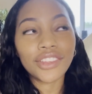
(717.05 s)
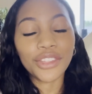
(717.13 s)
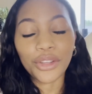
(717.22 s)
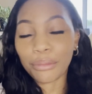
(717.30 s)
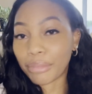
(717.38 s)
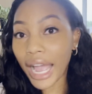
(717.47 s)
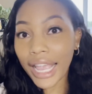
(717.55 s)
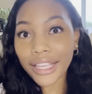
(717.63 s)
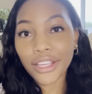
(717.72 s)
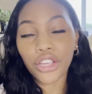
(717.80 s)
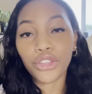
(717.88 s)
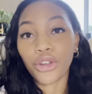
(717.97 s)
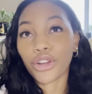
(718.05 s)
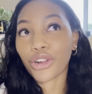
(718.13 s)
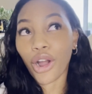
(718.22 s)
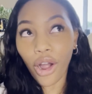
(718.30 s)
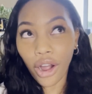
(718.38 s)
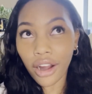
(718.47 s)
your bike, your
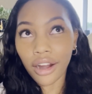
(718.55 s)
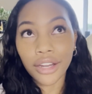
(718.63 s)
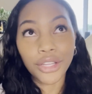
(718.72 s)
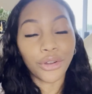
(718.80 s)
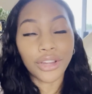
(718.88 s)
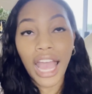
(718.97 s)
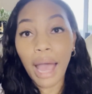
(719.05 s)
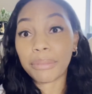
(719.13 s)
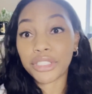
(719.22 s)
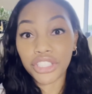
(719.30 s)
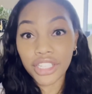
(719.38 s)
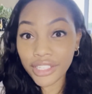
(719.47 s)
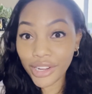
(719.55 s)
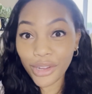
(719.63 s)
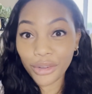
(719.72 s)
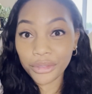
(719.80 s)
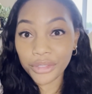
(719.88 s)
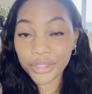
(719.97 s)
car, your
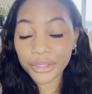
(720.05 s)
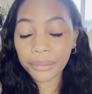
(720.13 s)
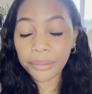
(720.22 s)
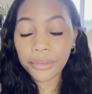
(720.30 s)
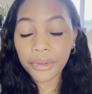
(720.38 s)
cappuccinos,